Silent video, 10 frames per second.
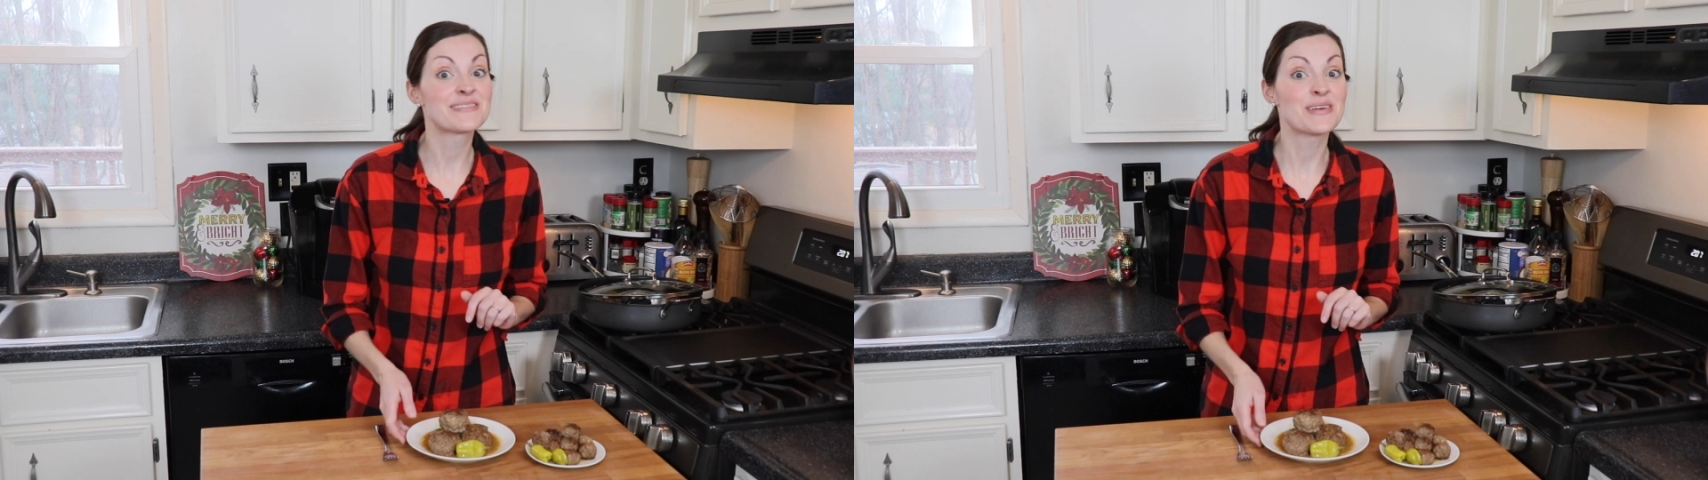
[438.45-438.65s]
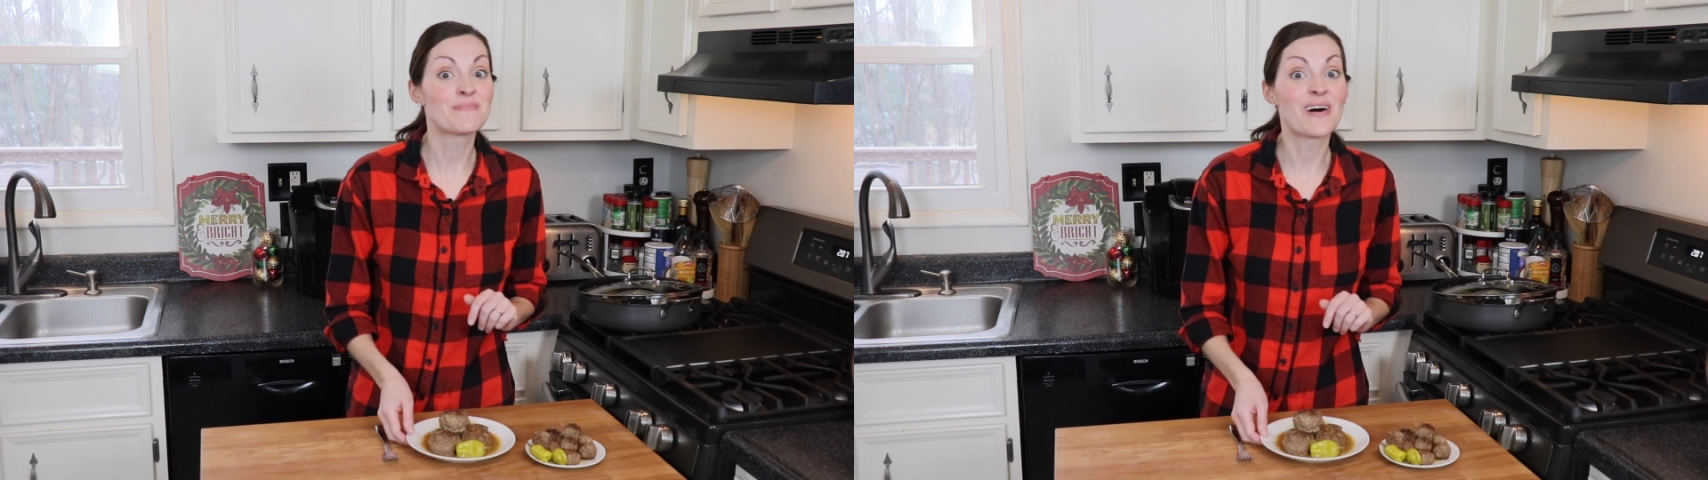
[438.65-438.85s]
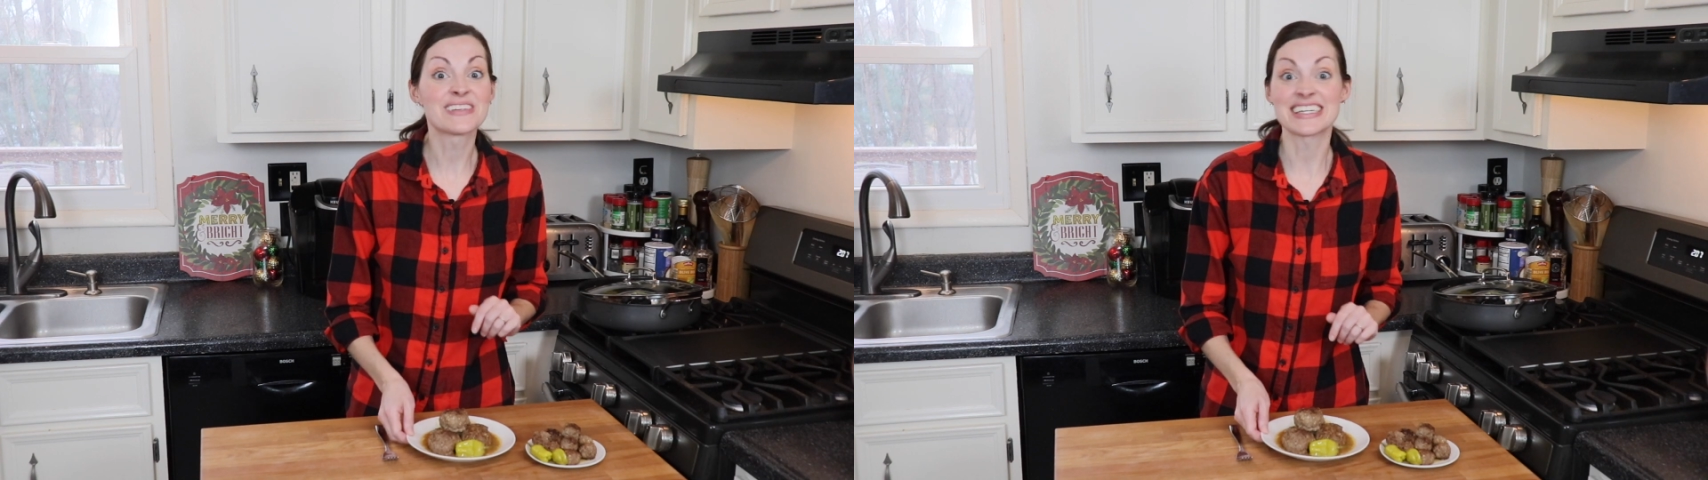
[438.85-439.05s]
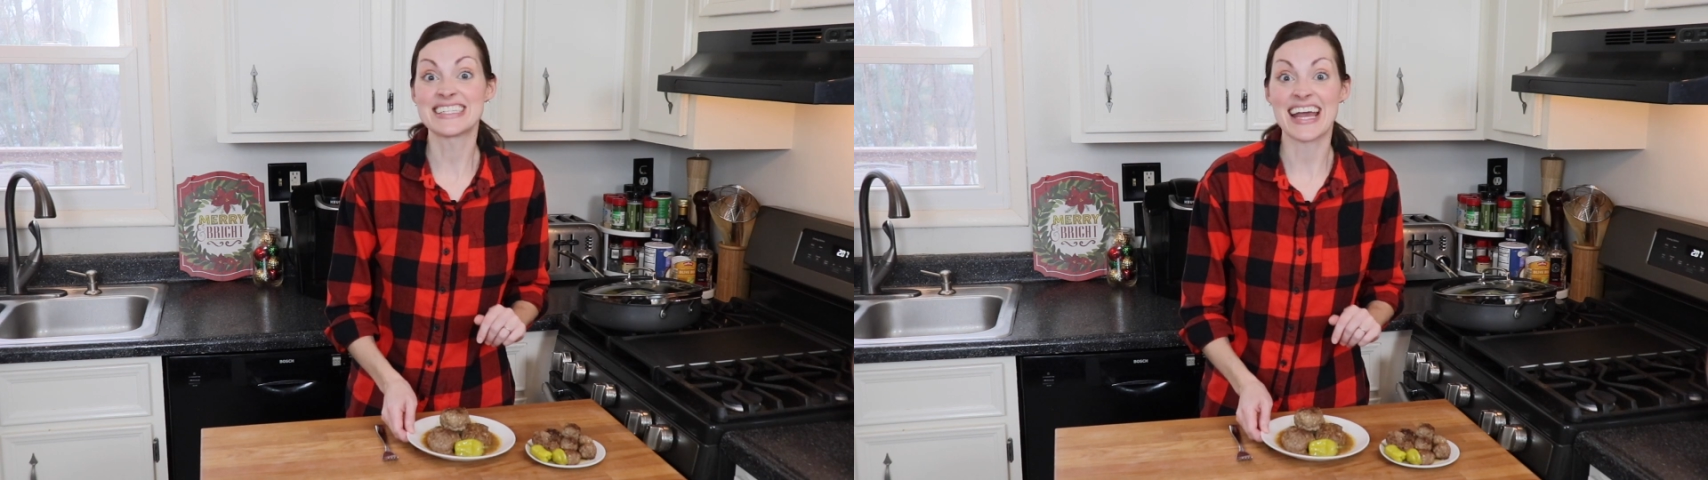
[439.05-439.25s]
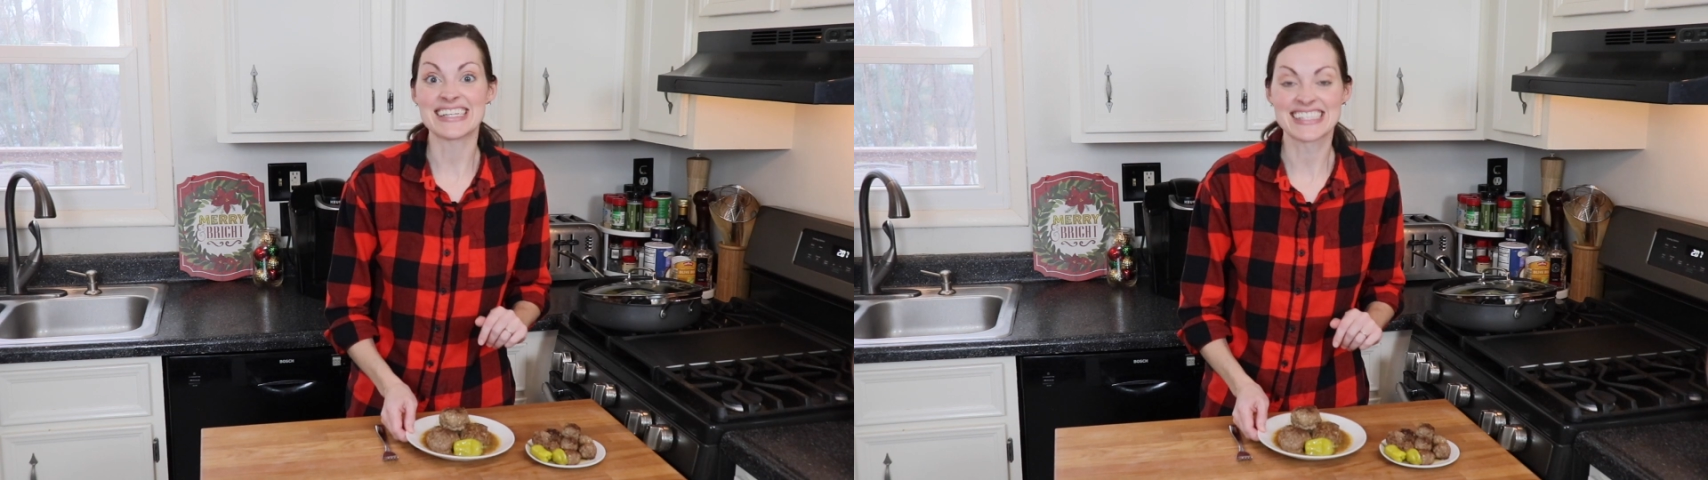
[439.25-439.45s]
meatballs a
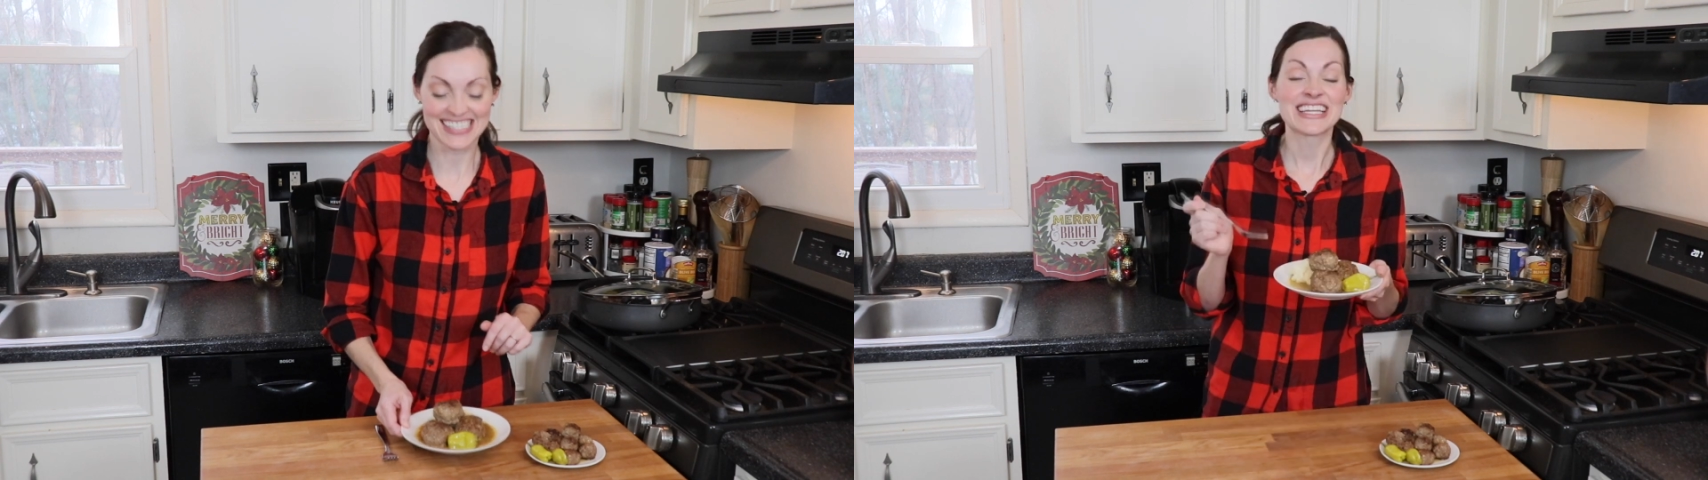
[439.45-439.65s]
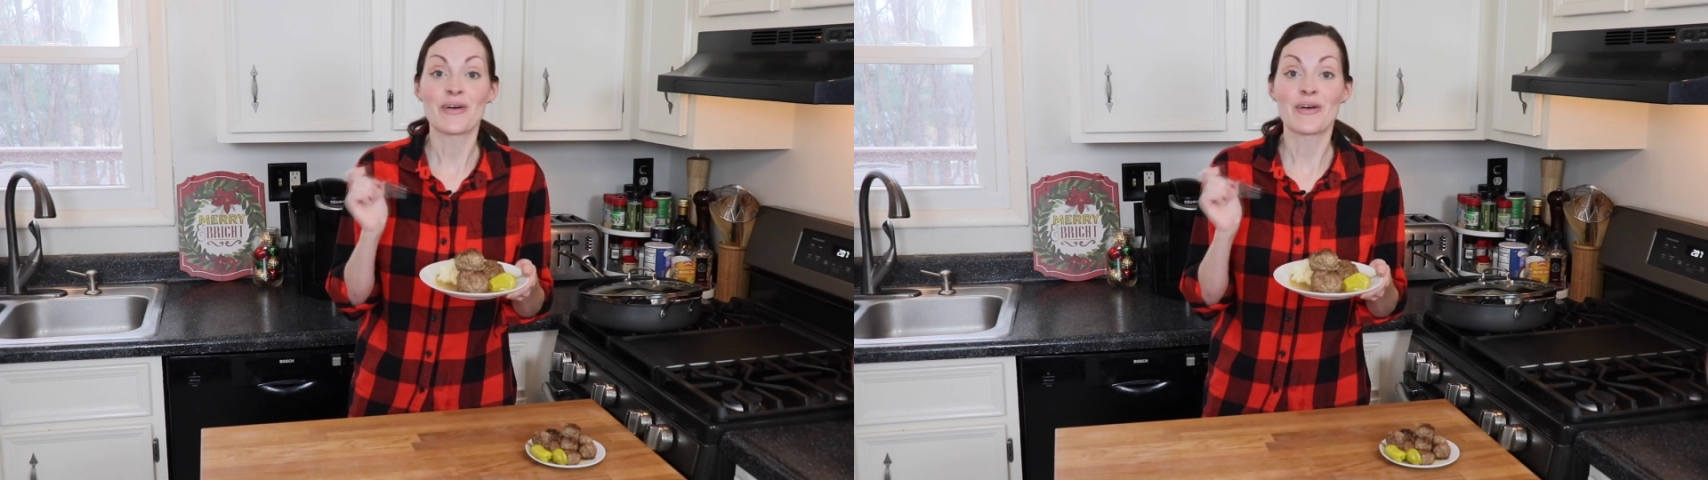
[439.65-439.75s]
taste.